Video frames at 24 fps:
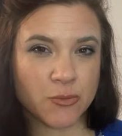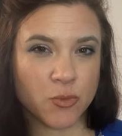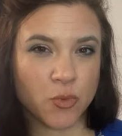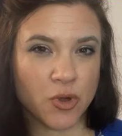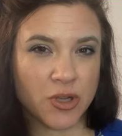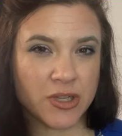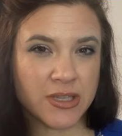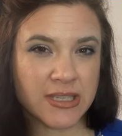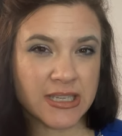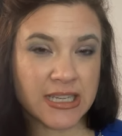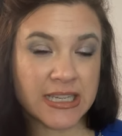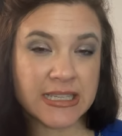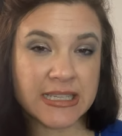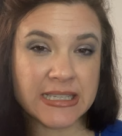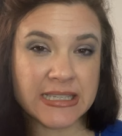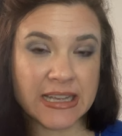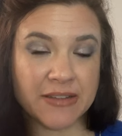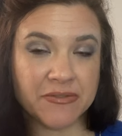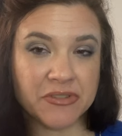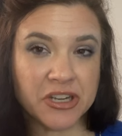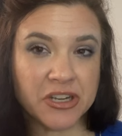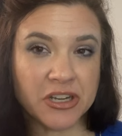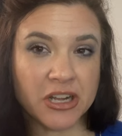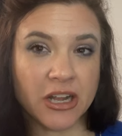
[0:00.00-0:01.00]
One says
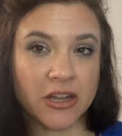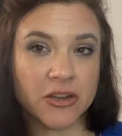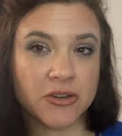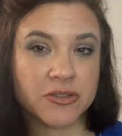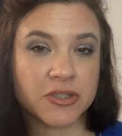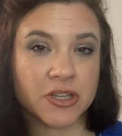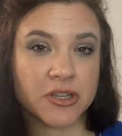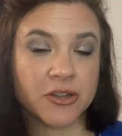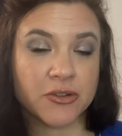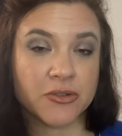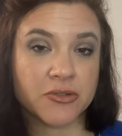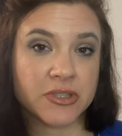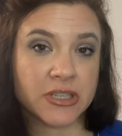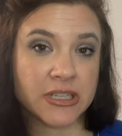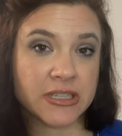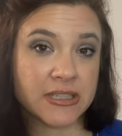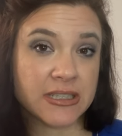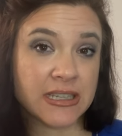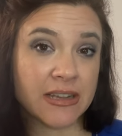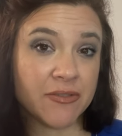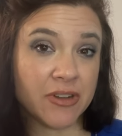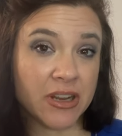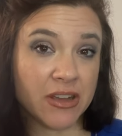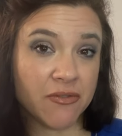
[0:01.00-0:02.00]
$70, another says
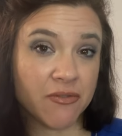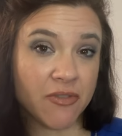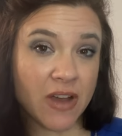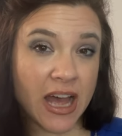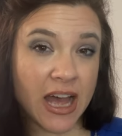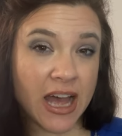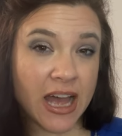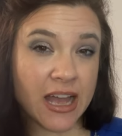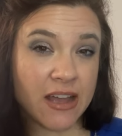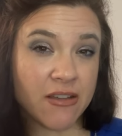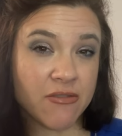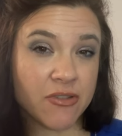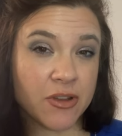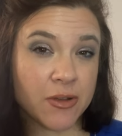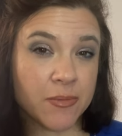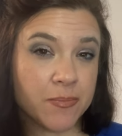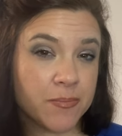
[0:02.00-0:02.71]
75.